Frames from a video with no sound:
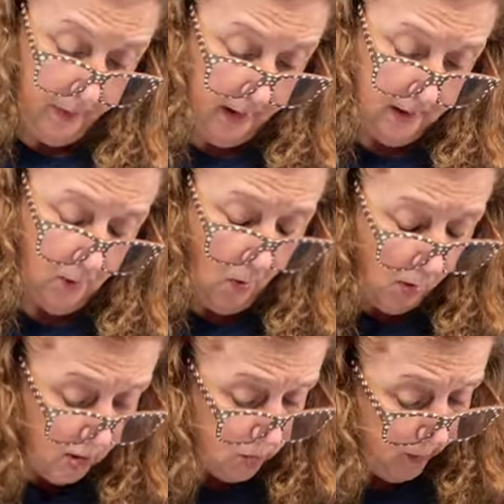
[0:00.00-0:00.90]
I painted
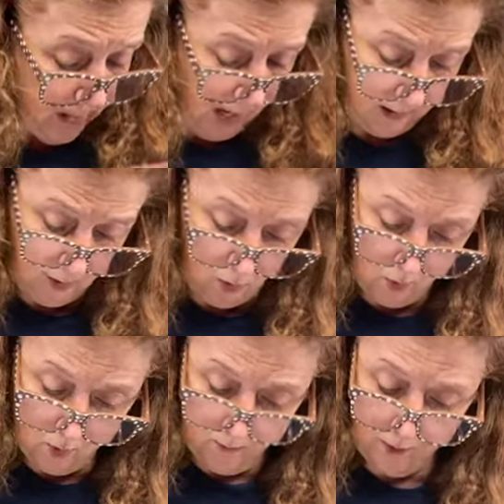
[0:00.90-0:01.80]
orange, but I could
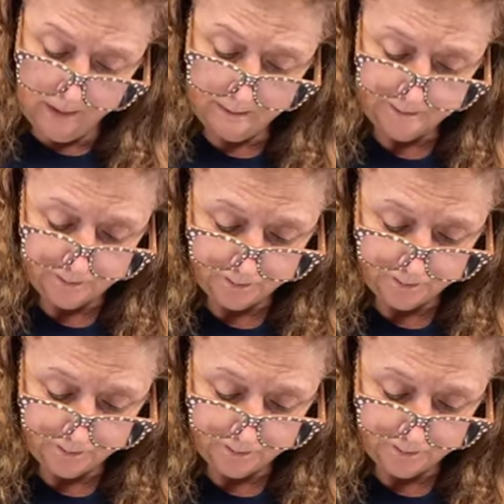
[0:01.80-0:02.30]
go over it.